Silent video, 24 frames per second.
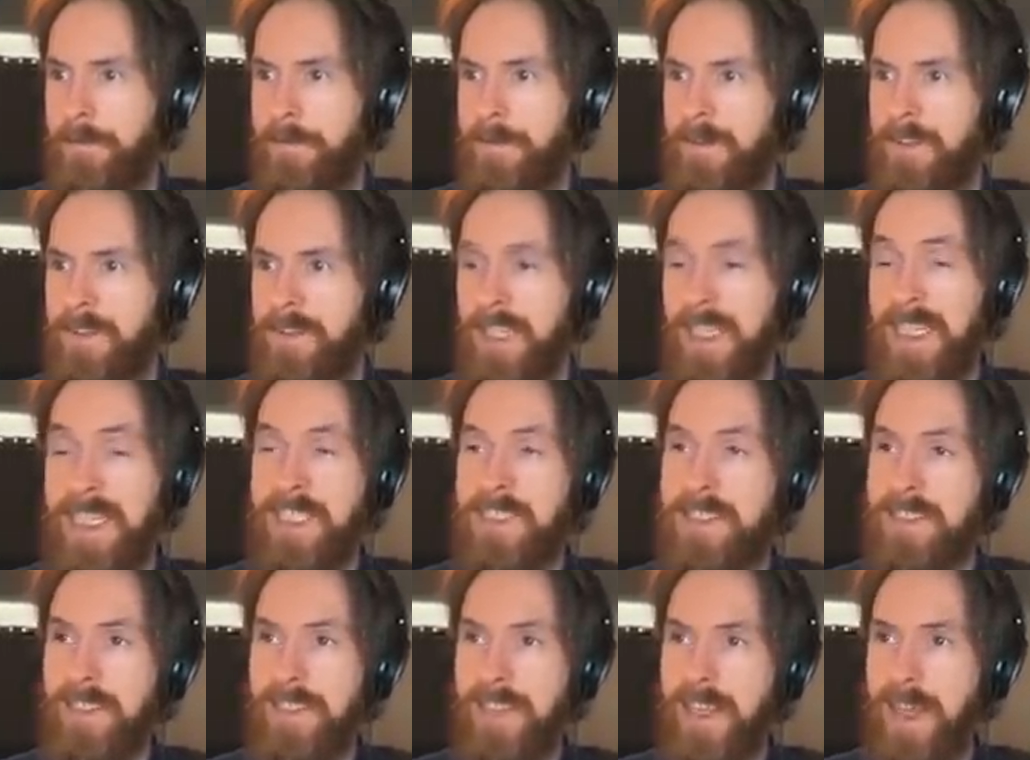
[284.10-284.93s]

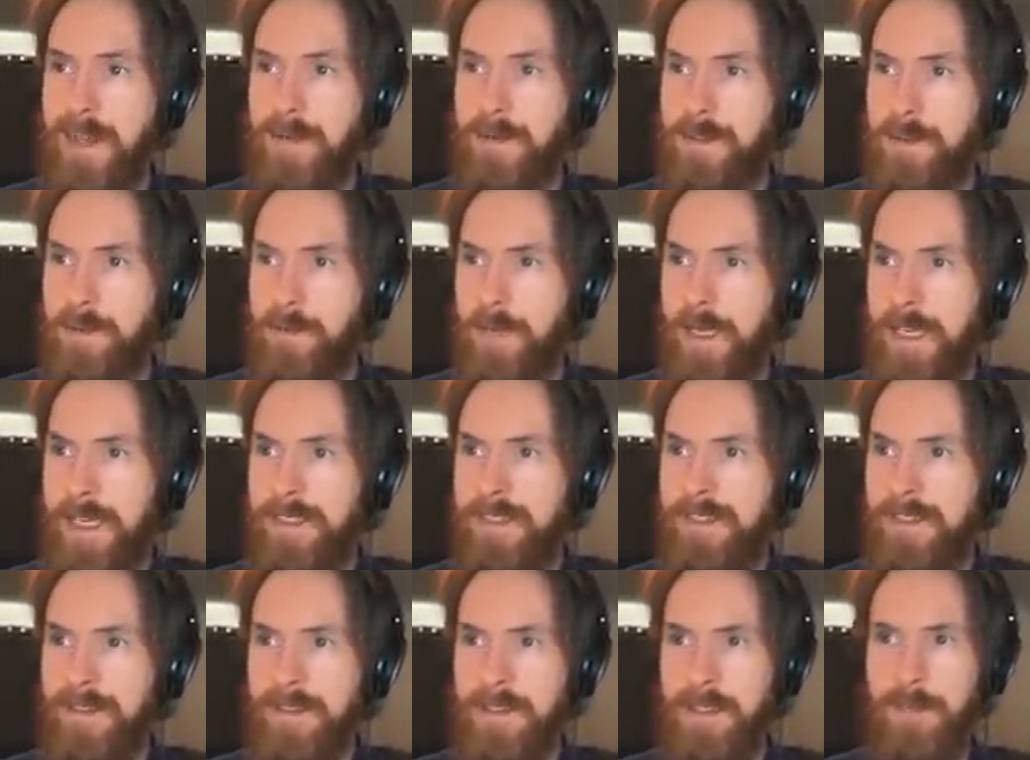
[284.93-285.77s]
60,000
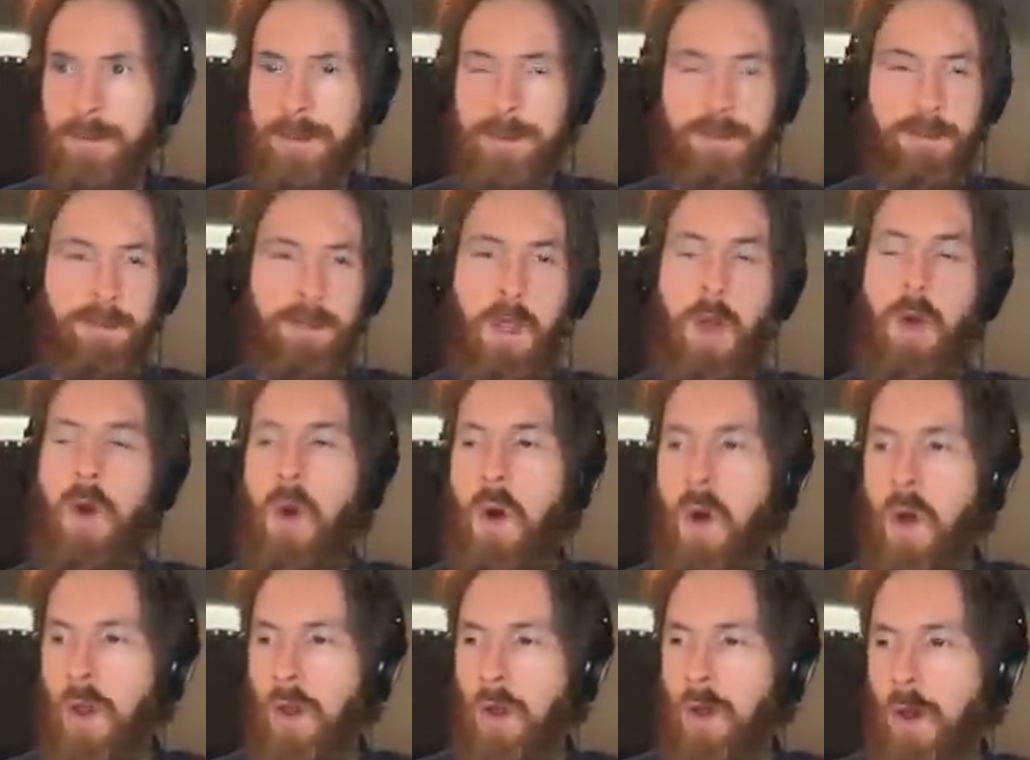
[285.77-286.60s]
beads. So it's
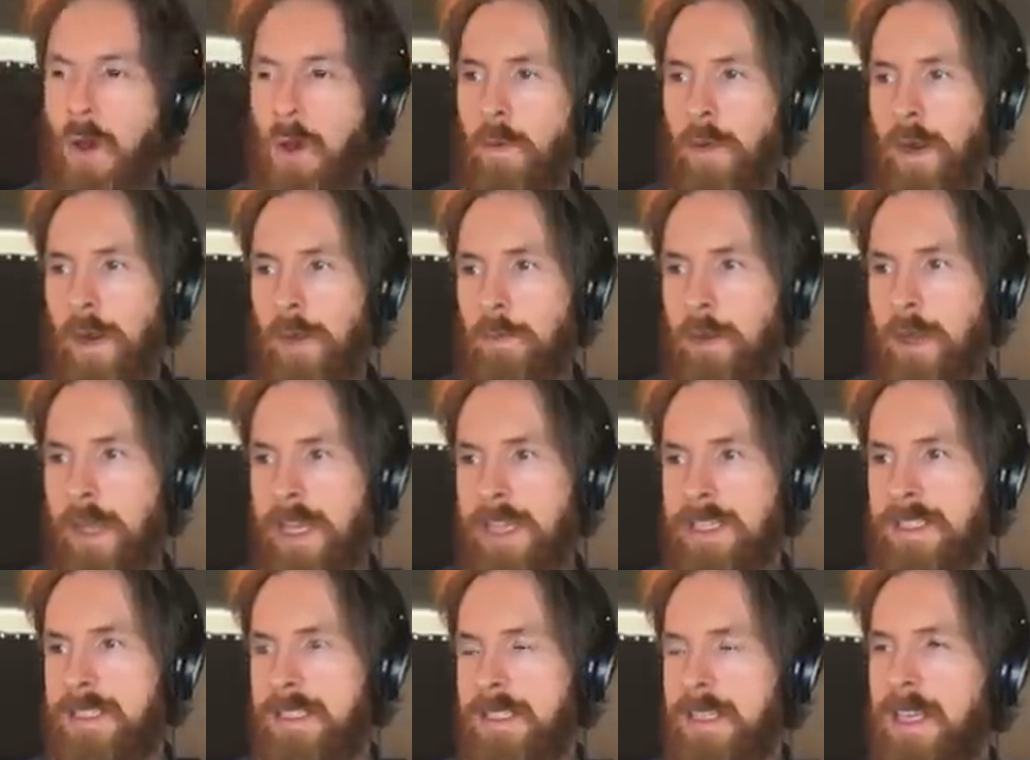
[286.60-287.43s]
all over the
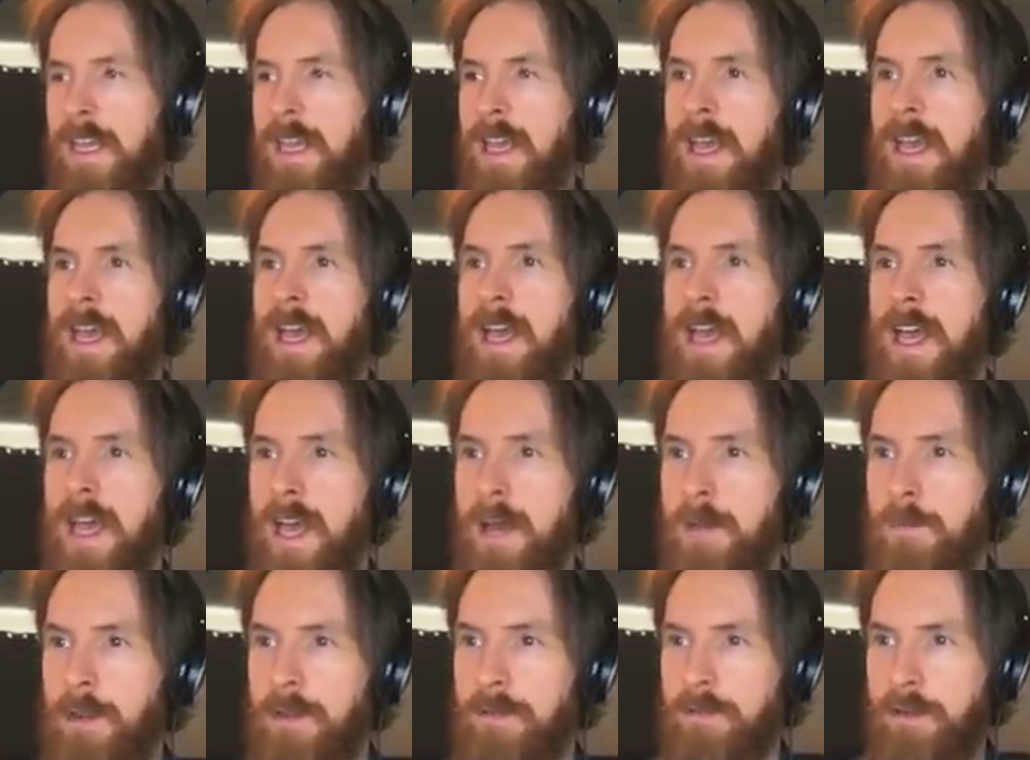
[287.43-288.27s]
place.
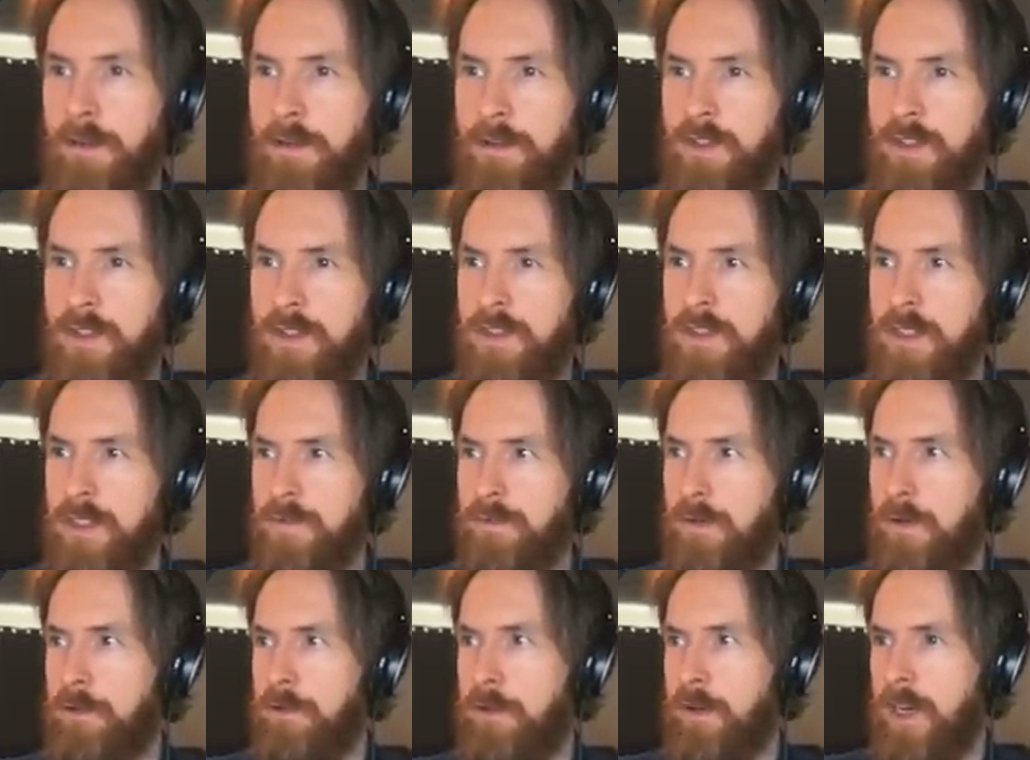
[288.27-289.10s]
Uh, but for
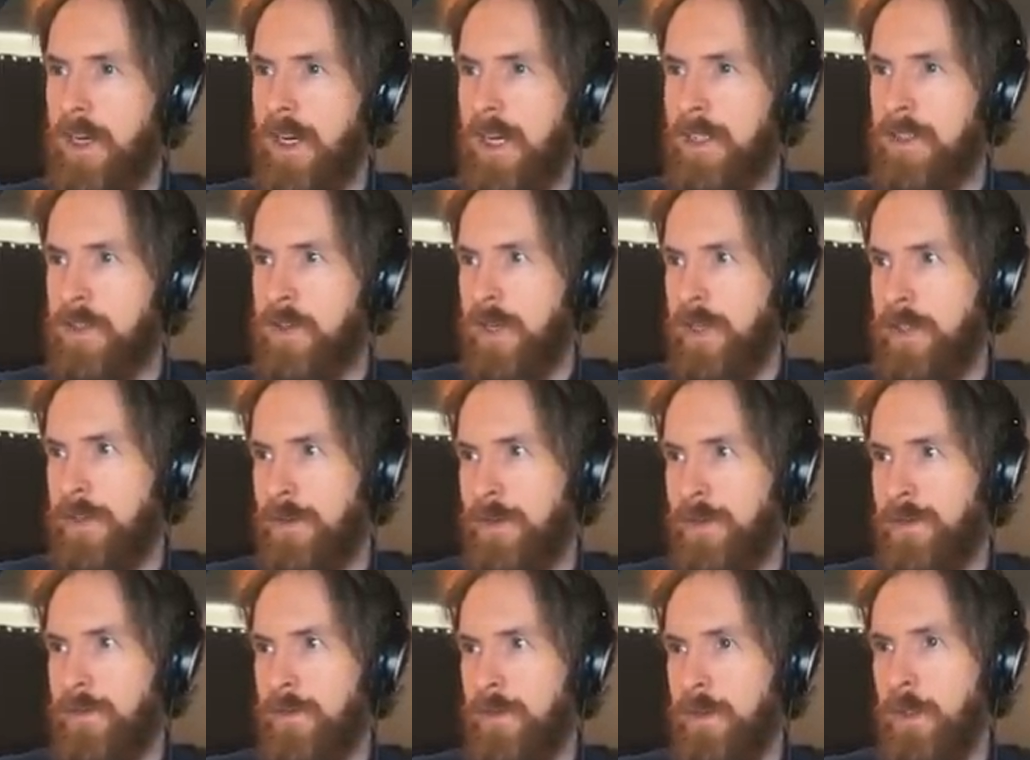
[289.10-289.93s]
just for fun, I tried
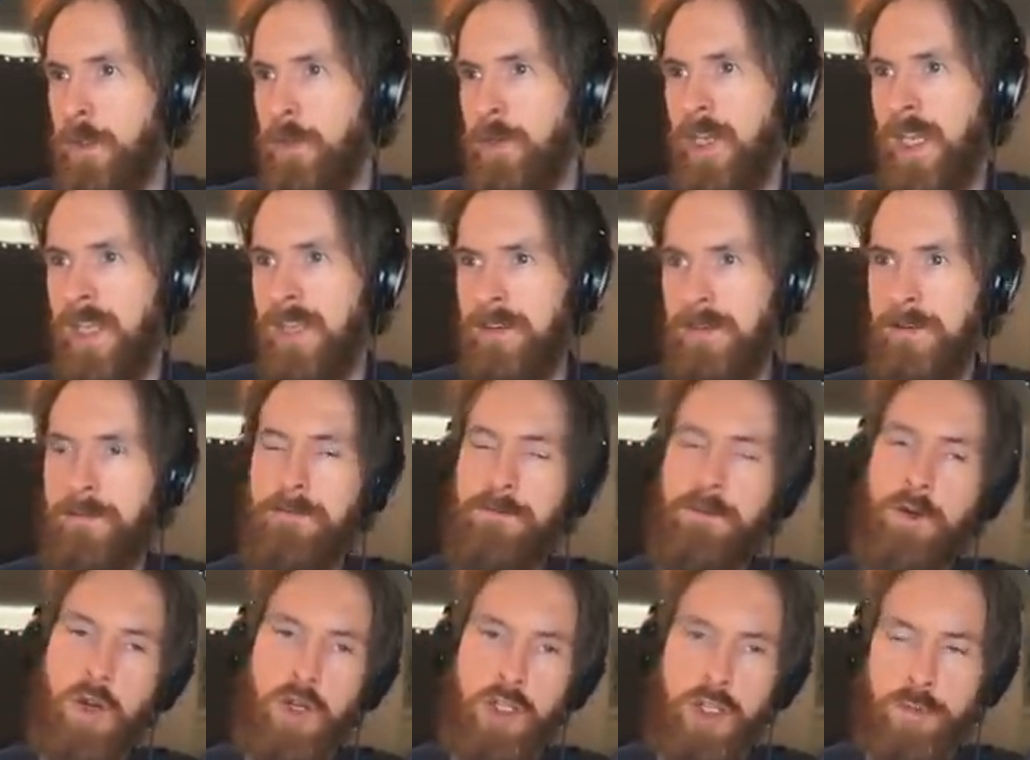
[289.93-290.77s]
to look at the
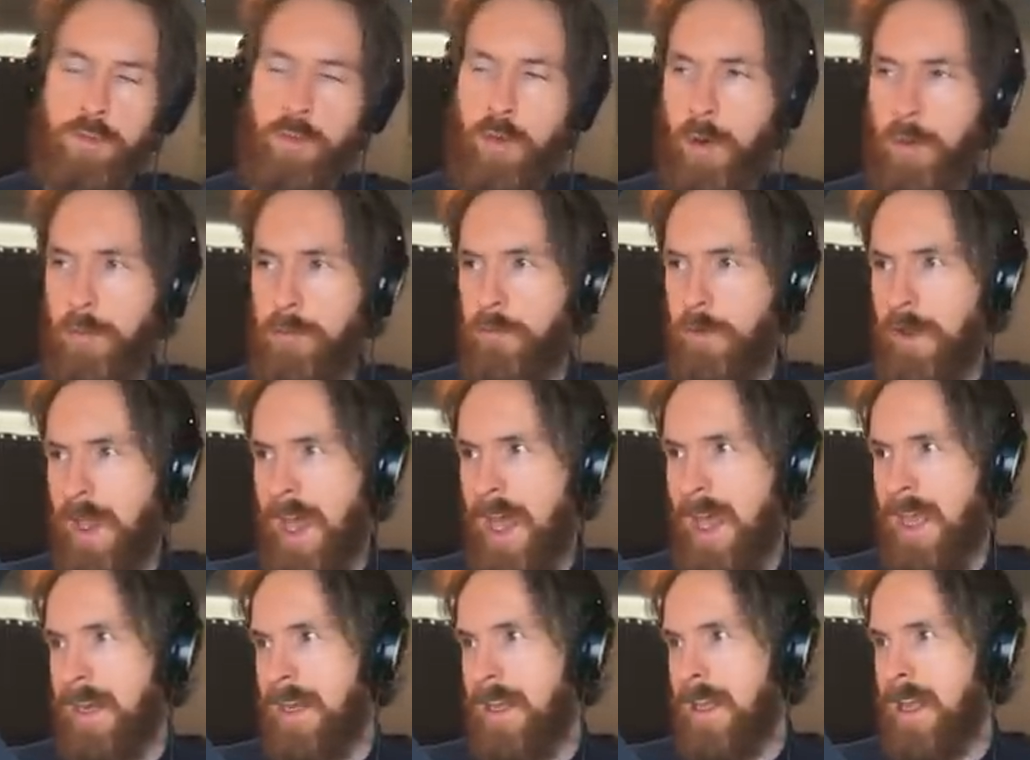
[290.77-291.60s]
first prompt we
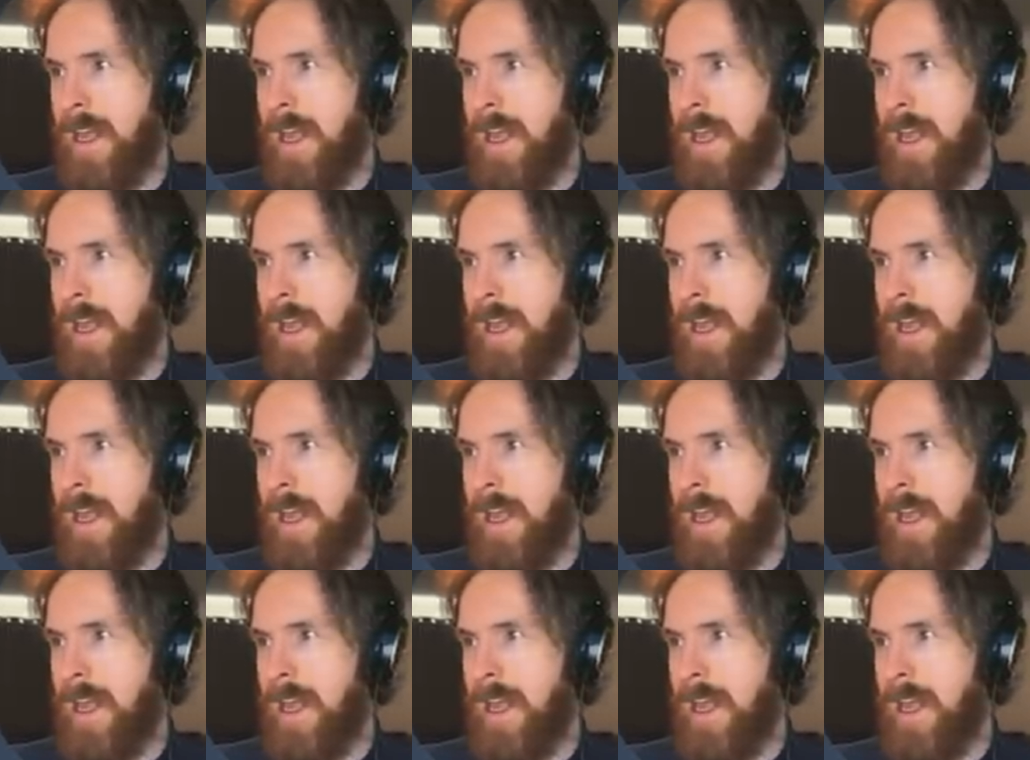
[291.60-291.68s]
had